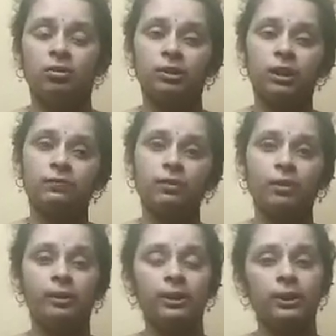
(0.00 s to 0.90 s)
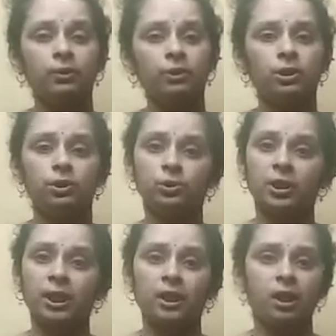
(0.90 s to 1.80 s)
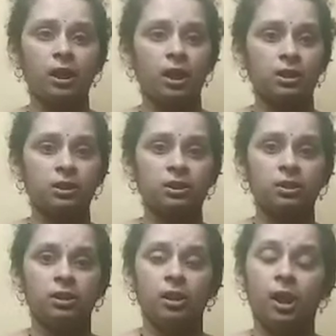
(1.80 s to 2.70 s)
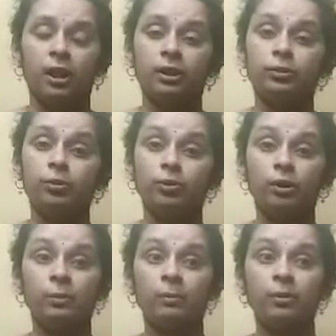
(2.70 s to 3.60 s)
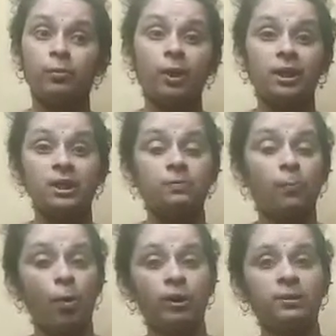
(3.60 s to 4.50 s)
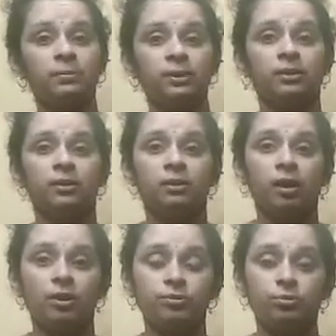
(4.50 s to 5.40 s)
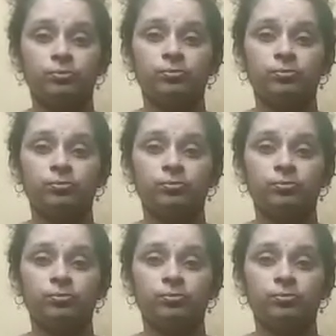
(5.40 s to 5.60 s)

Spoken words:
Okay, if you have any doubt, you can ask. And you have to remember what is polymer also.